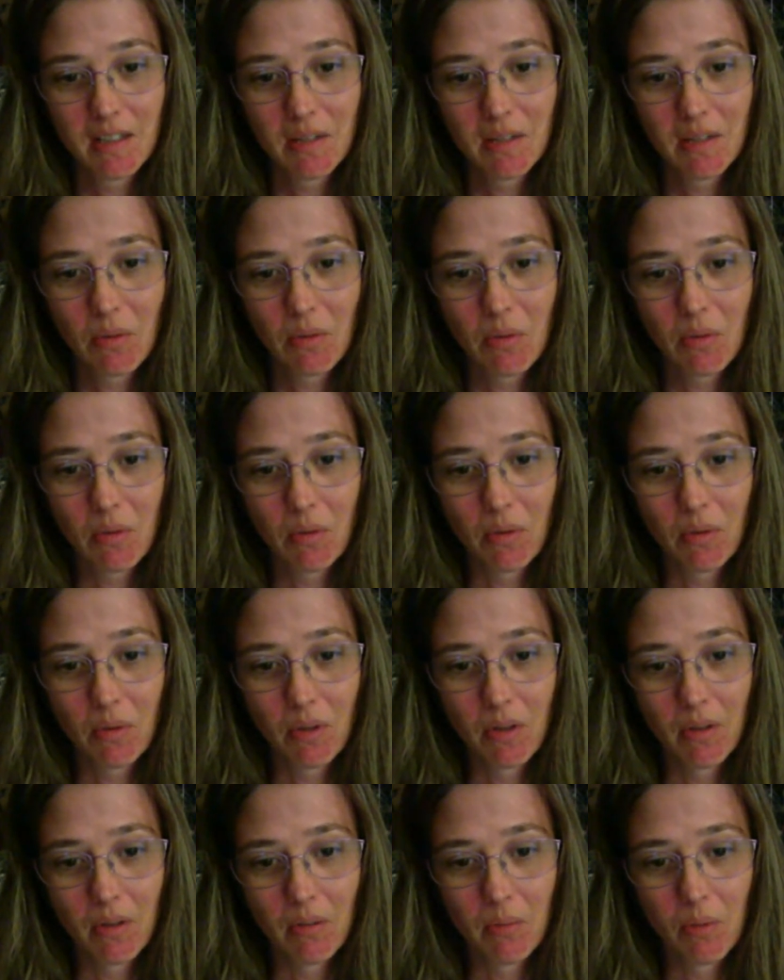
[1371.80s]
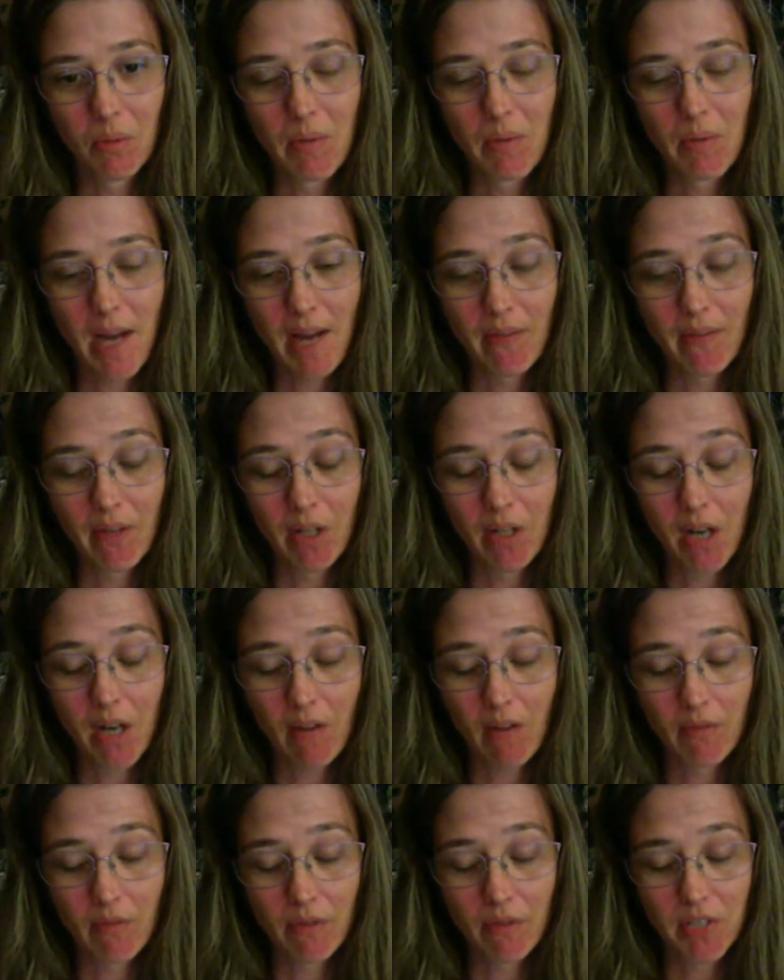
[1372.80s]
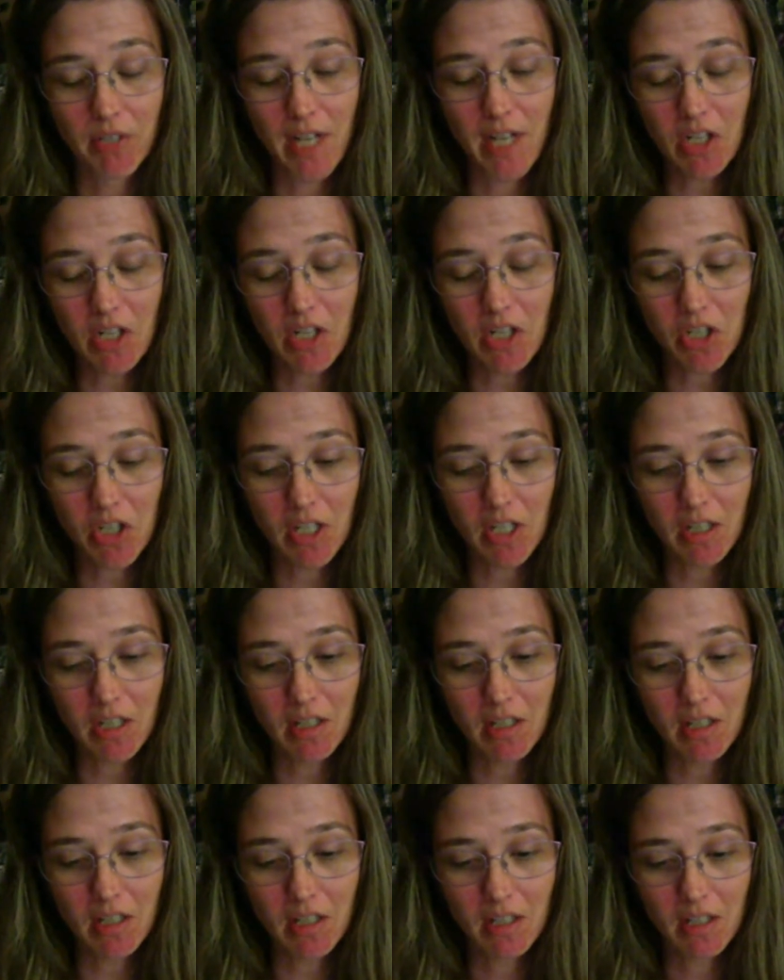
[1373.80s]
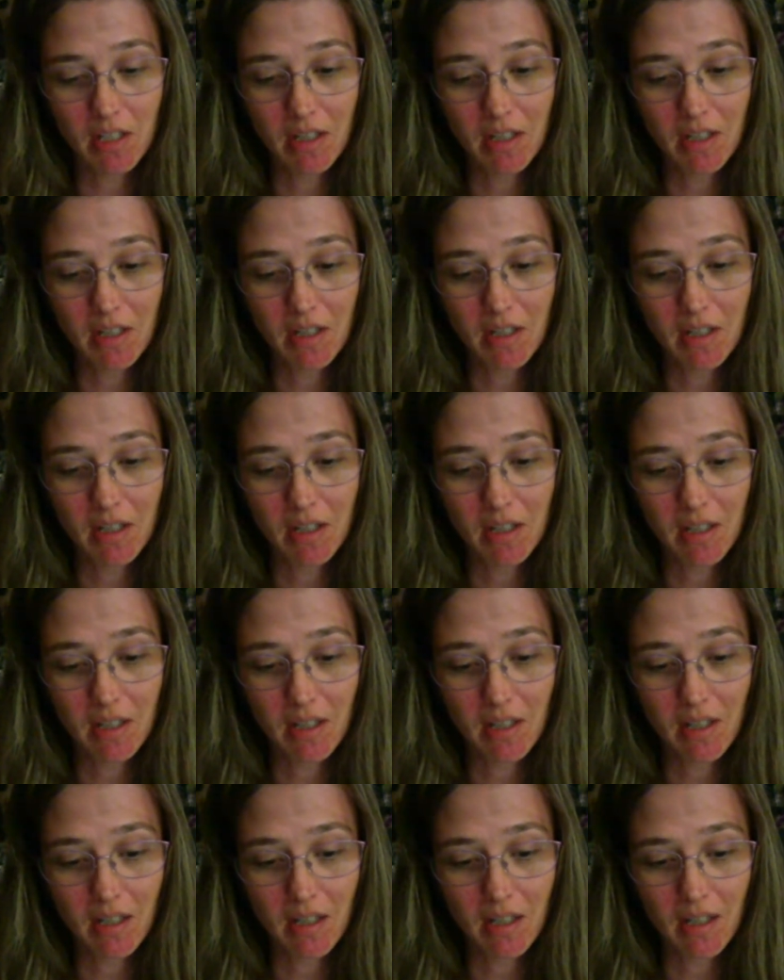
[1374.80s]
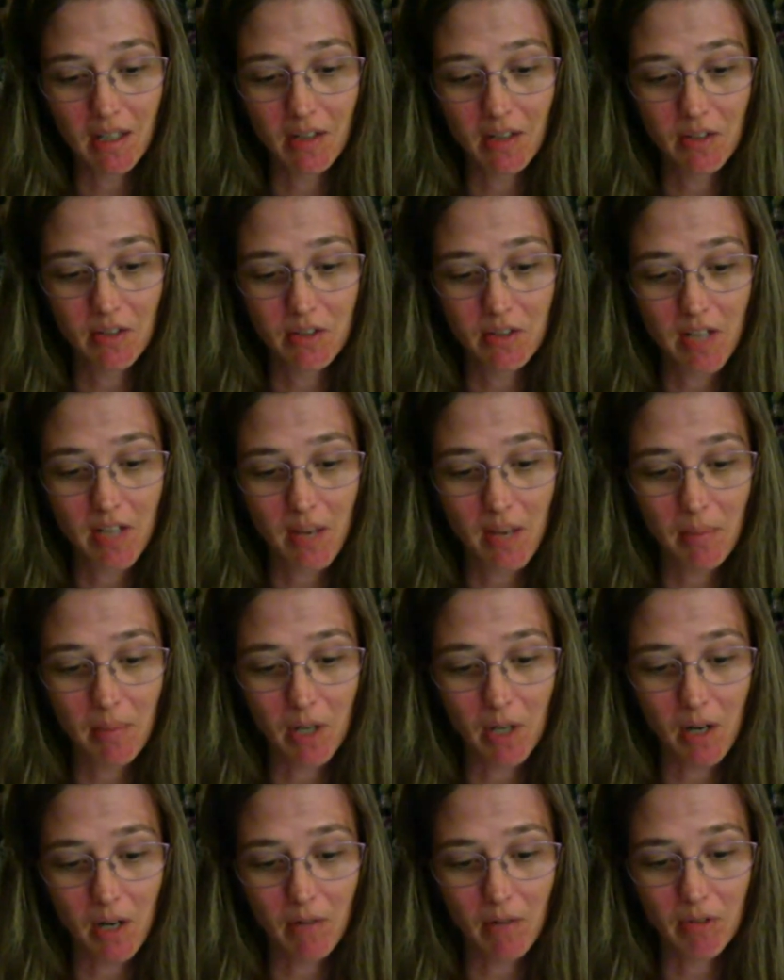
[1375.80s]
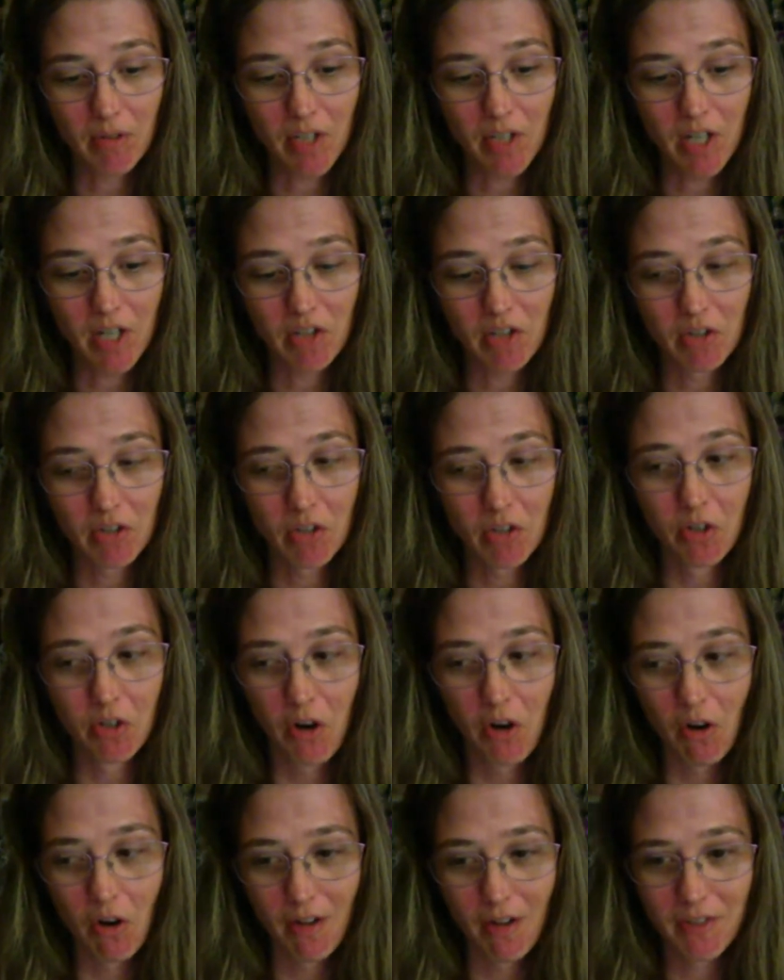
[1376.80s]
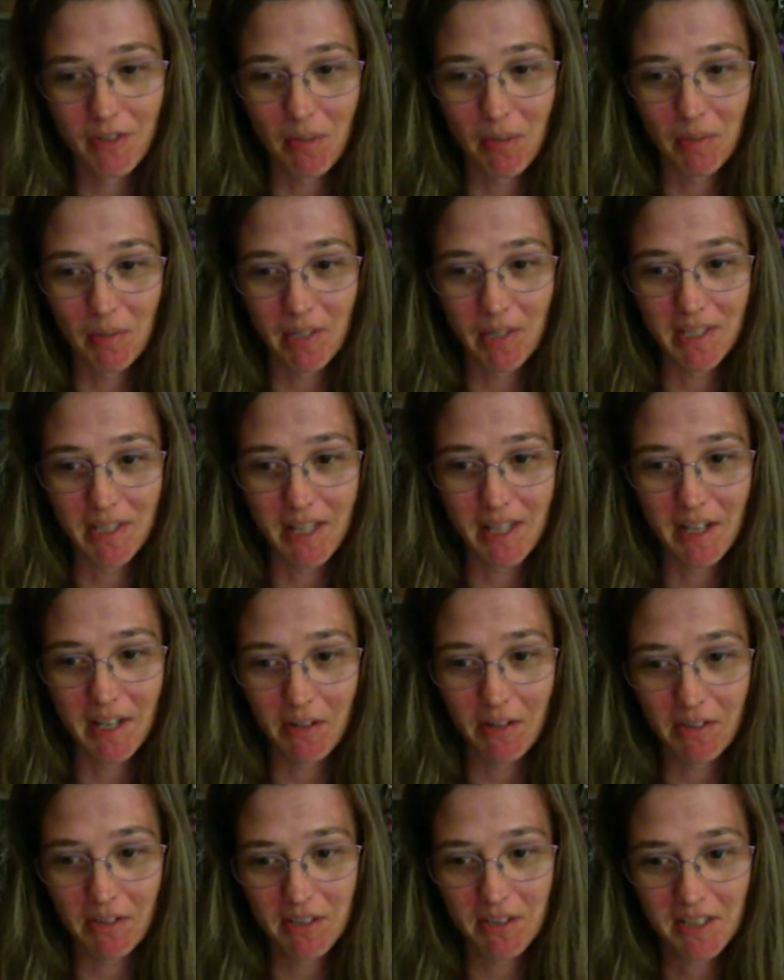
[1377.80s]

or we'll be having a conversation and you just stop in a conversation and go off someplace else.